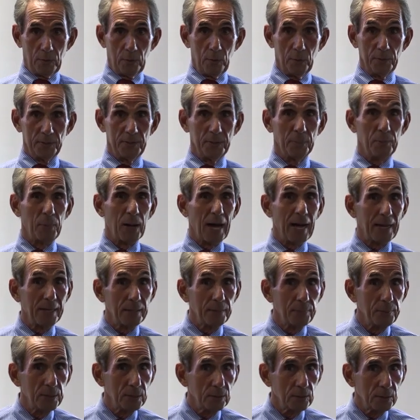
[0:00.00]
into
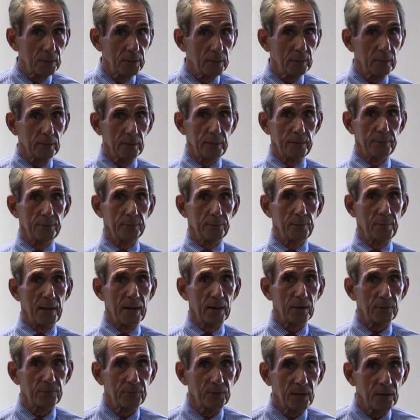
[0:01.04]
bodybuilding, into
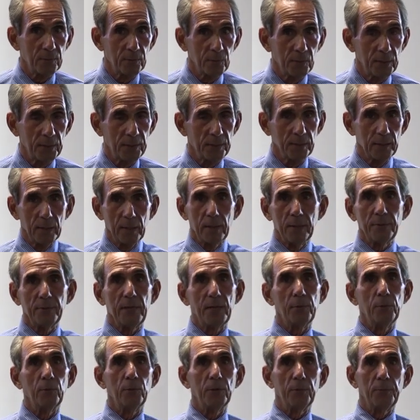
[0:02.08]
marathon running, they
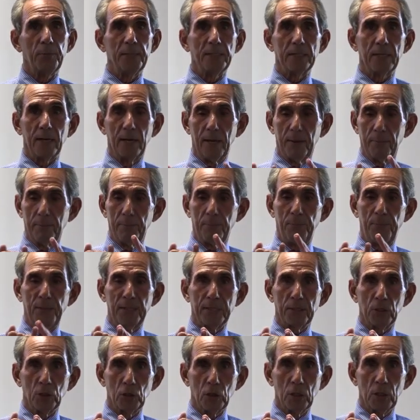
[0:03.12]
want to become
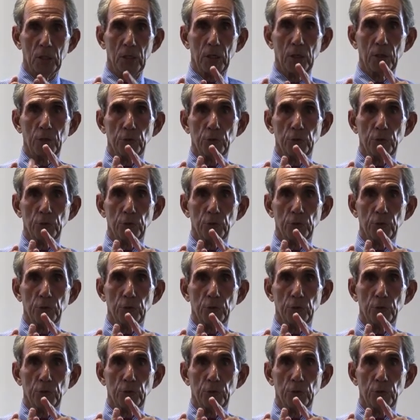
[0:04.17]
bigger,